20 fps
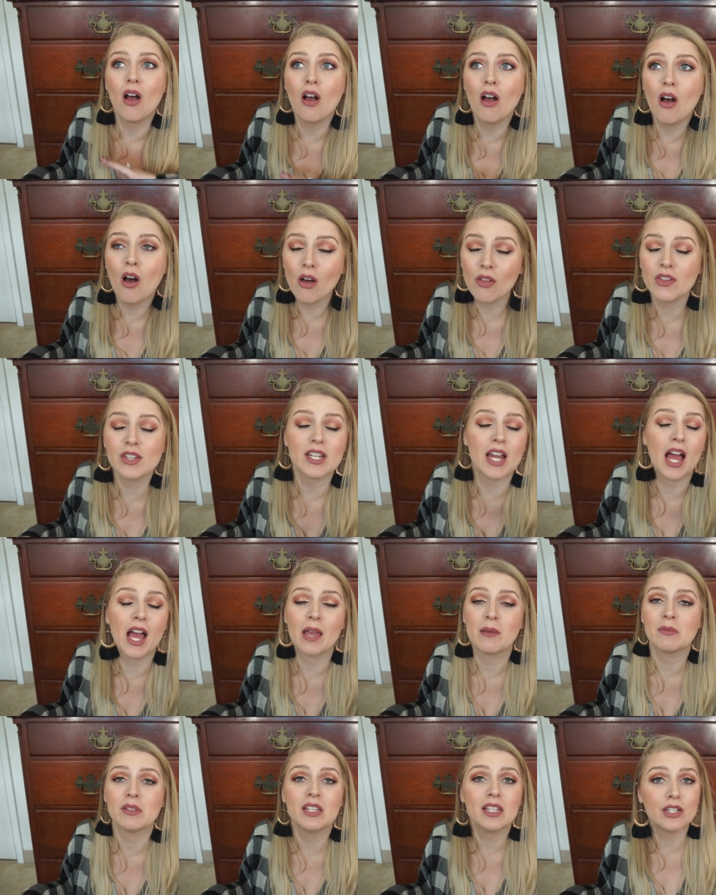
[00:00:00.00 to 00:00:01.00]
all the
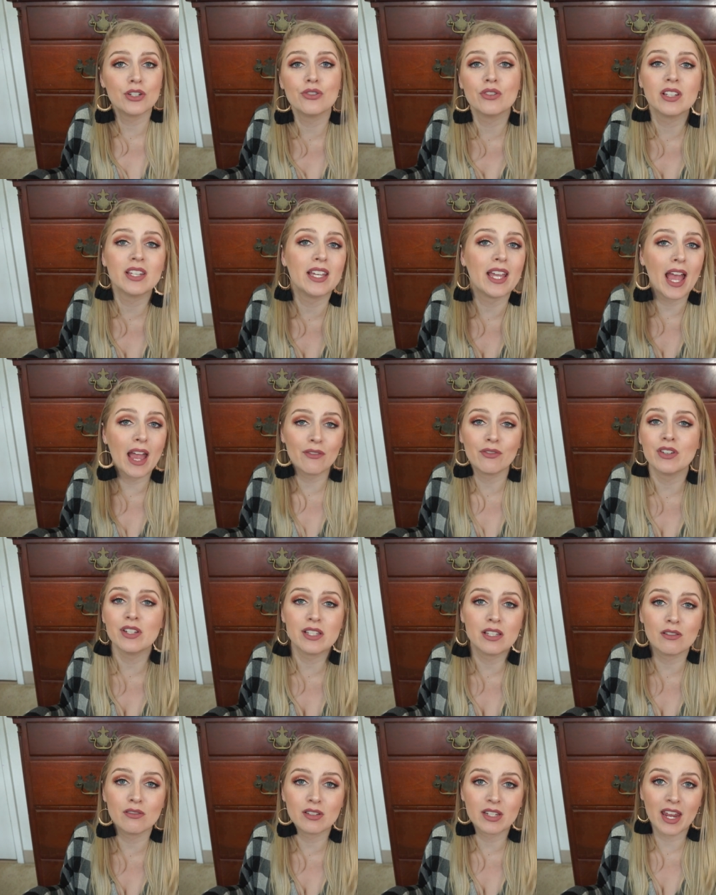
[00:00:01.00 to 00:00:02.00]
time. Literally every
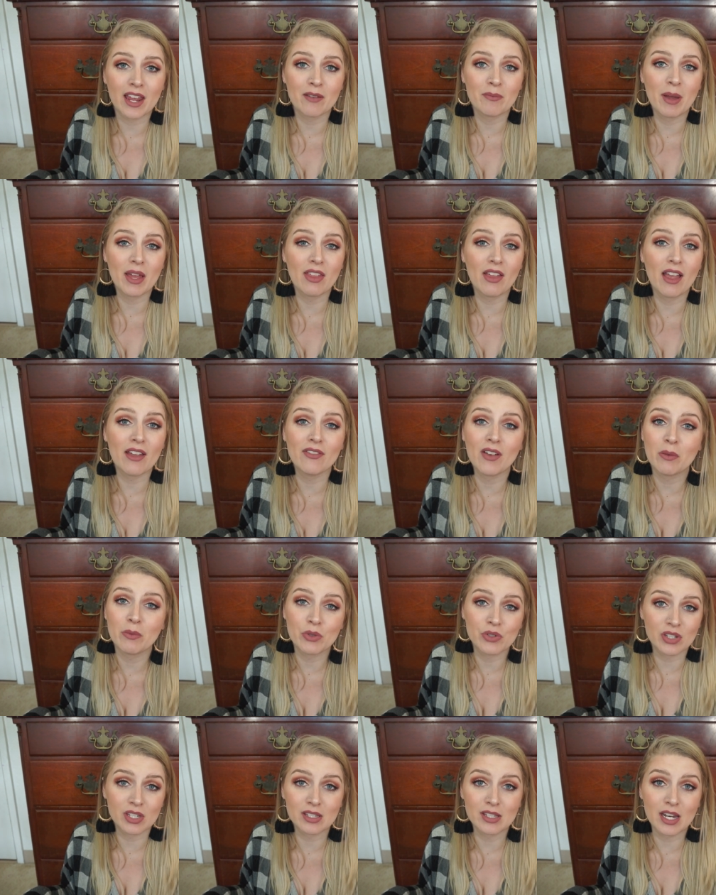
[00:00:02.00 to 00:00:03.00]
single day of my life I'm
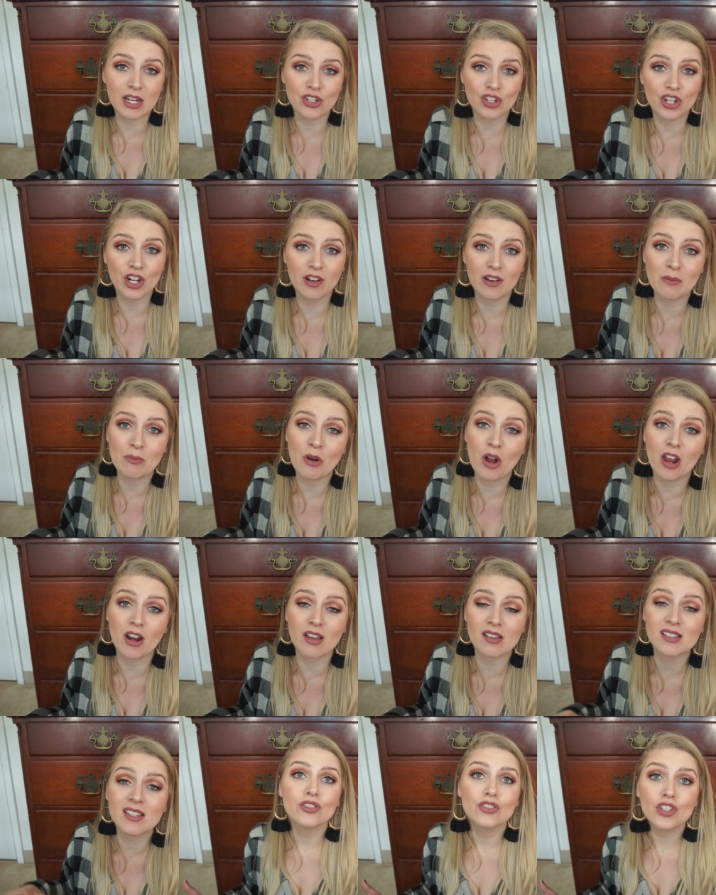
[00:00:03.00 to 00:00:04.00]
using stationery
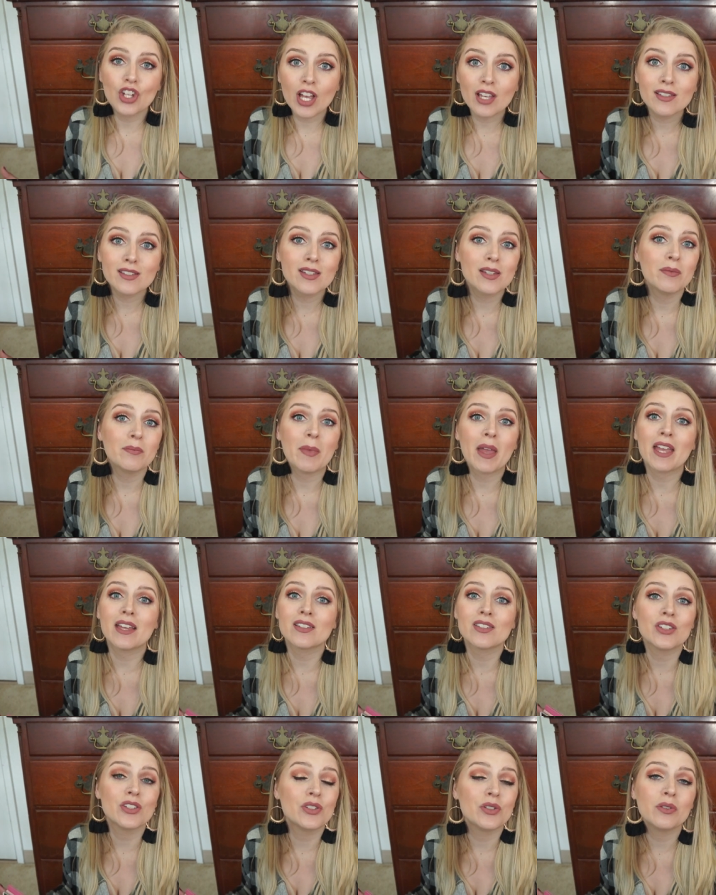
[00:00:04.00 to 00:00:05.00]
products just to make
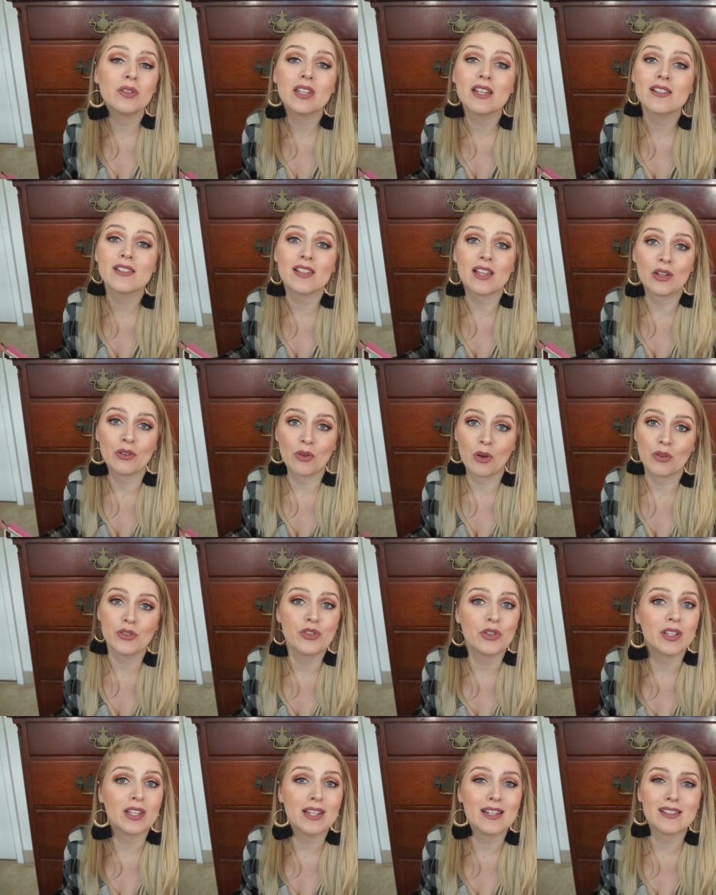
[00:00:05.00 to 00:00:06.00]
to-do lists and
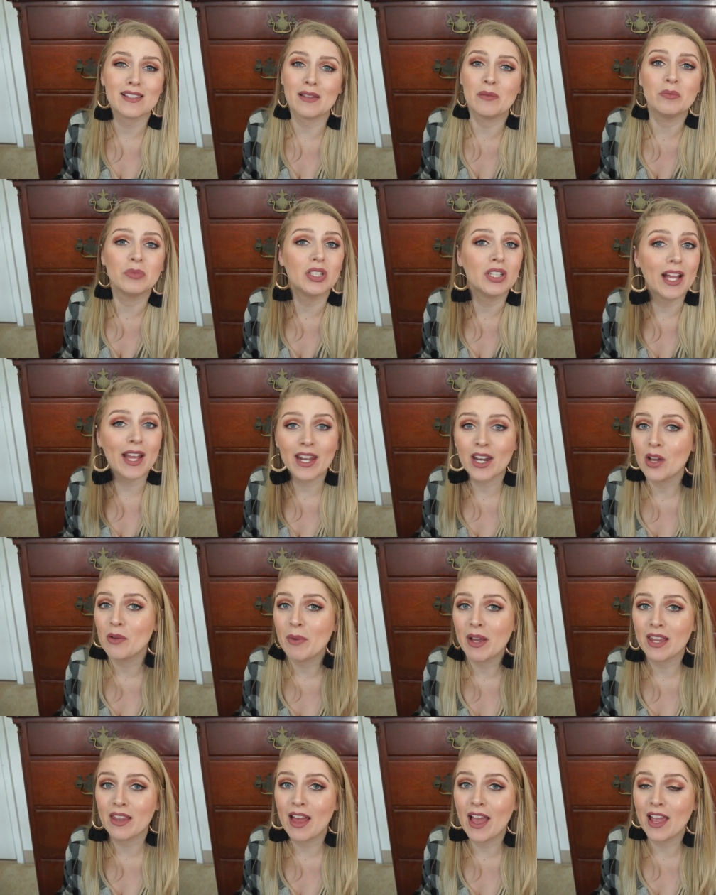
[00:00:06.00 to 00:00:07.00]
grocery lists and plan out
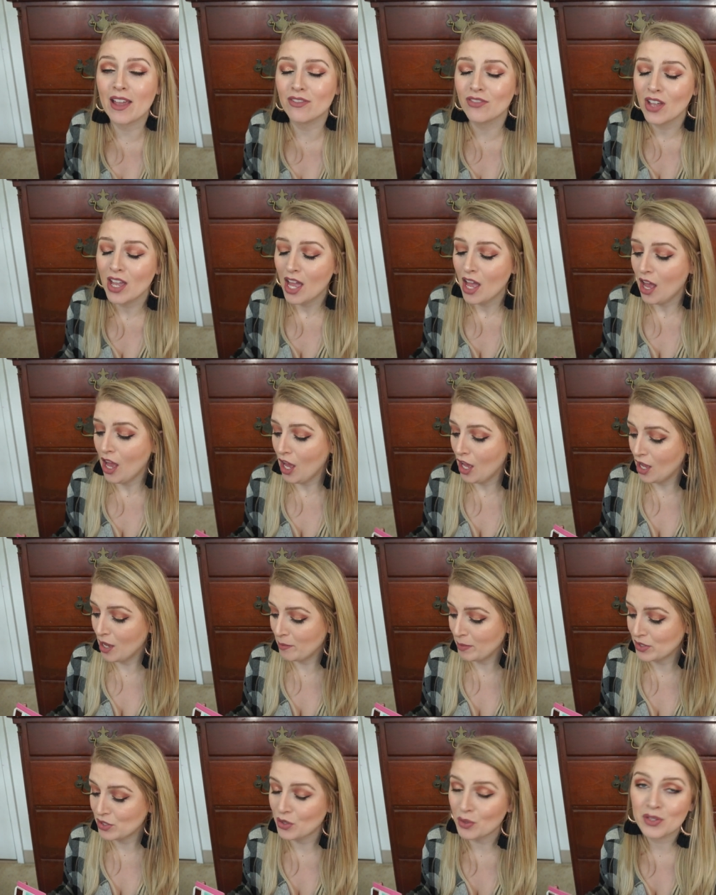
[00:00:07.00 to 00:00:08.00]
my life. Um,
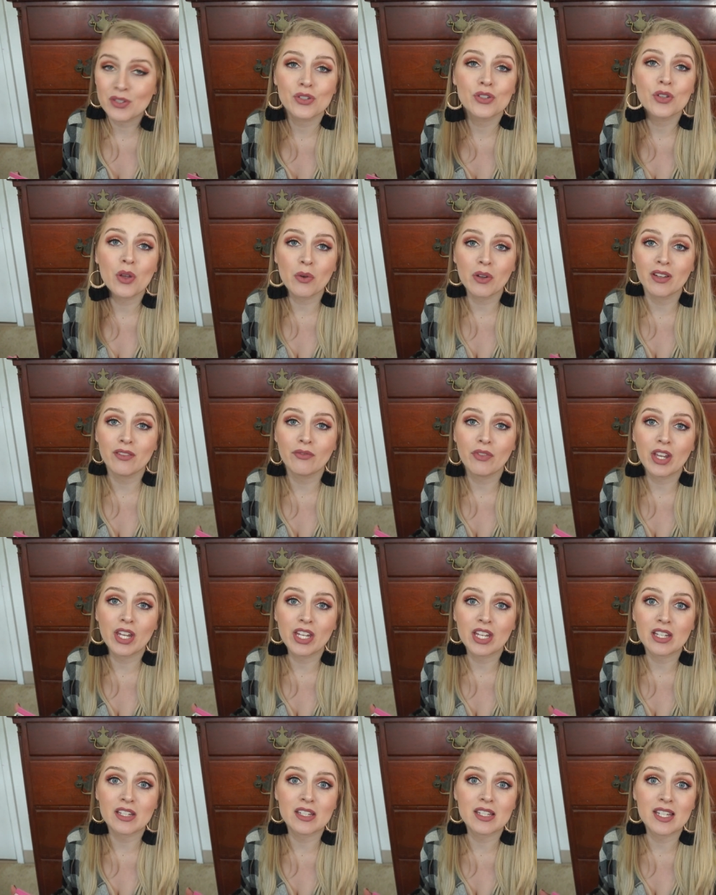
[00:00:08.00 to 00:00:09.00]
and so it's so
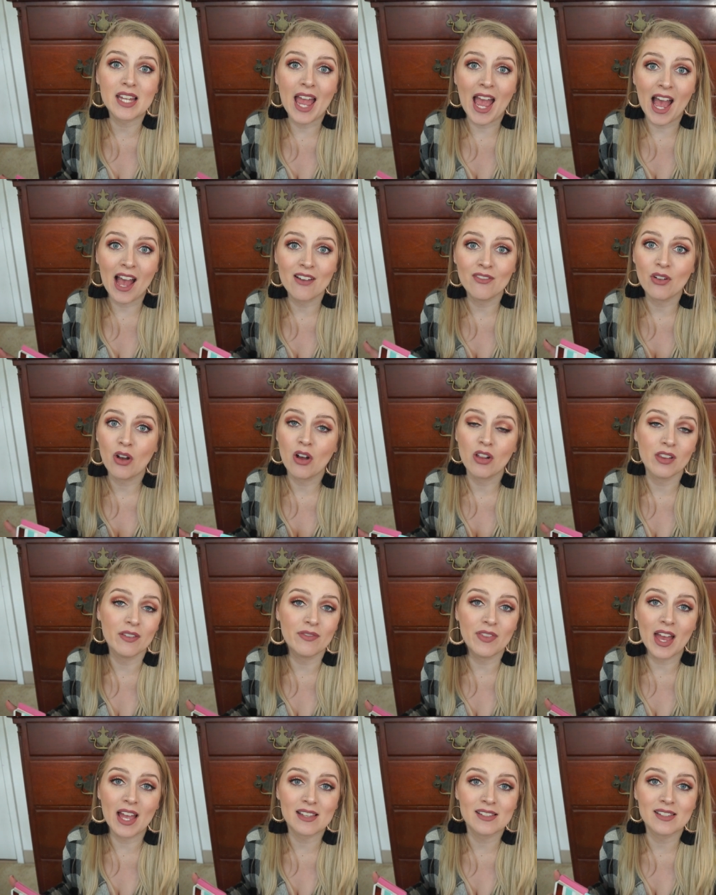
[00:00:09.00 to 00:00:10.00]
convenient to have all of
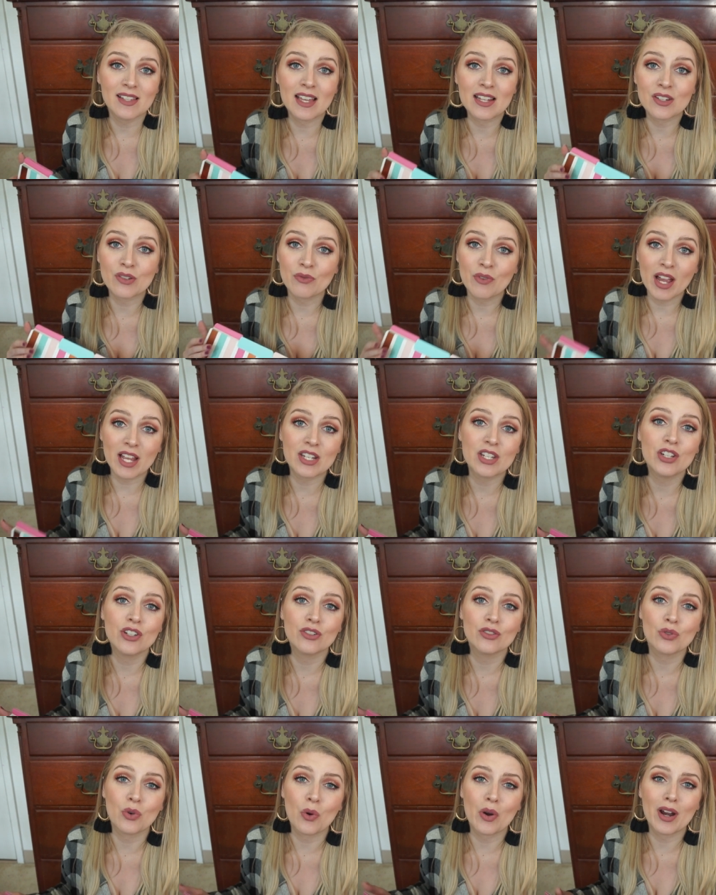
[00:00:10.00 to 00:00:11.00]
that sent right to
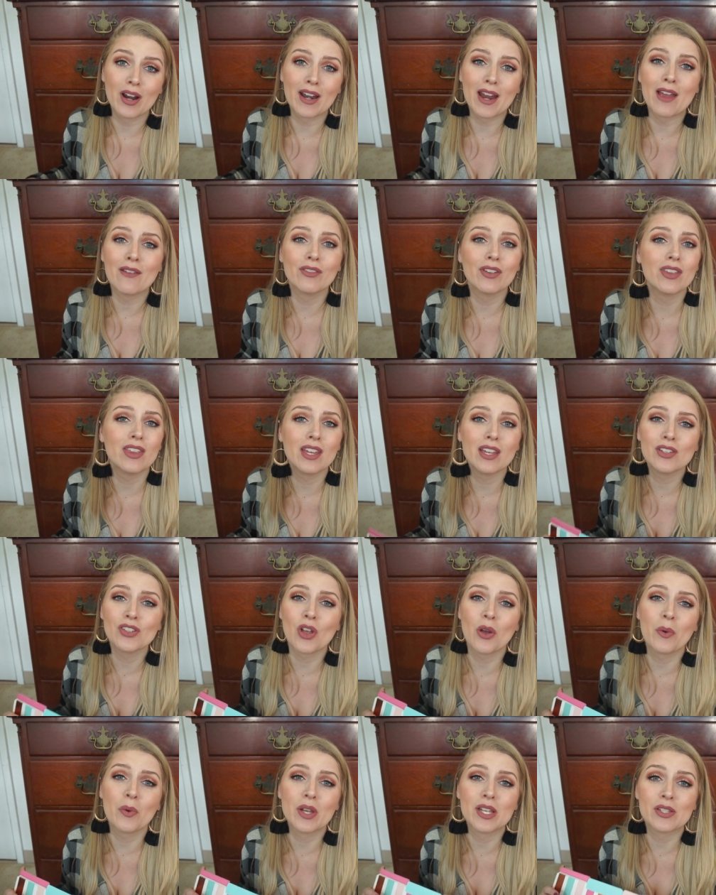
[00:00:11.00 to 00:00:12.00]
your door, and everything is
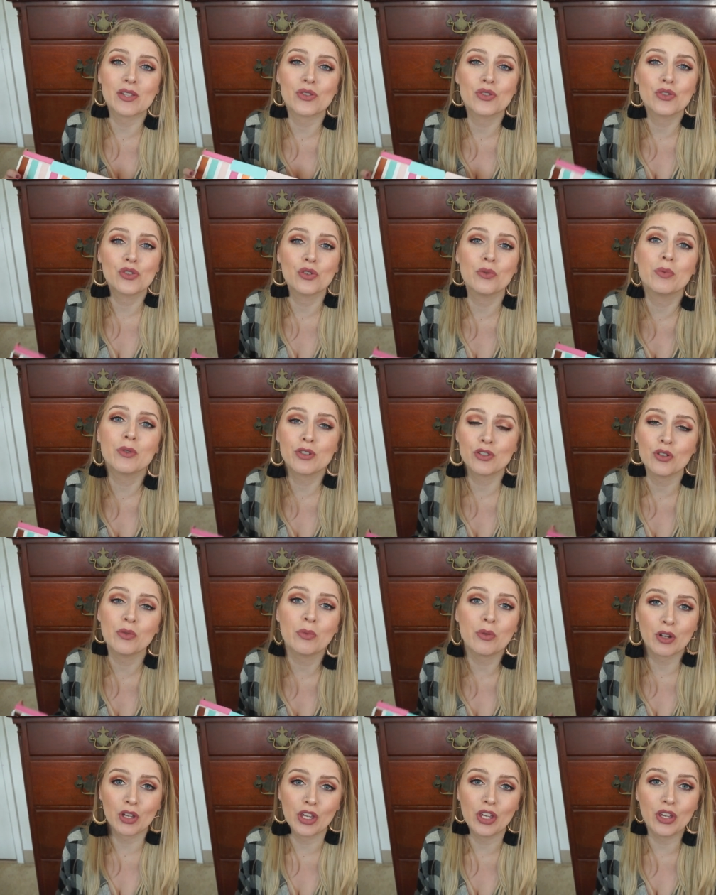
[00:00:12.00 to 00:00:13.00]
always super,
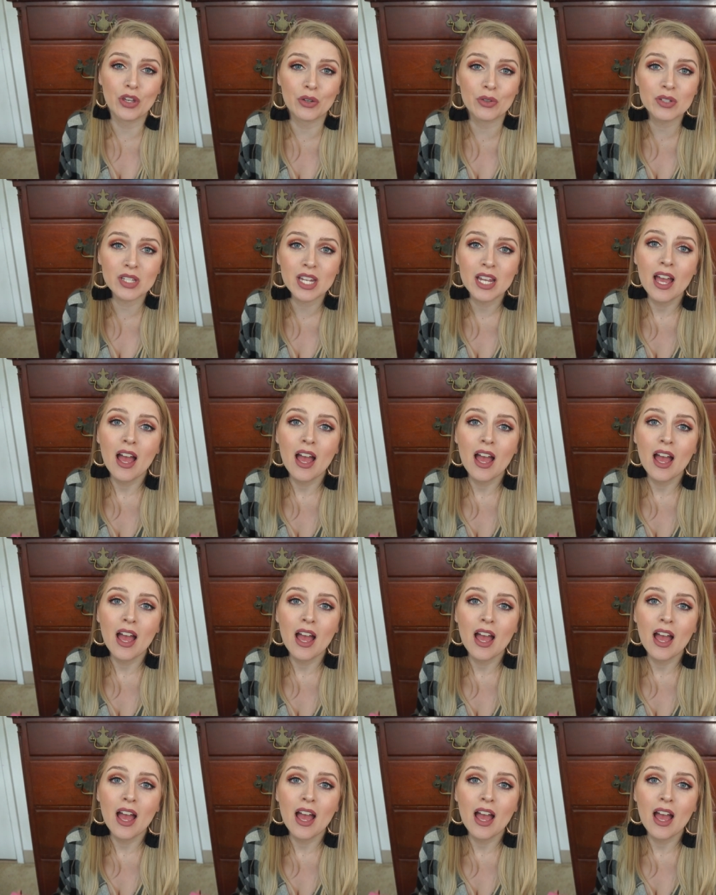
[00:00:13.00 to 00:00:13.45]
super cute.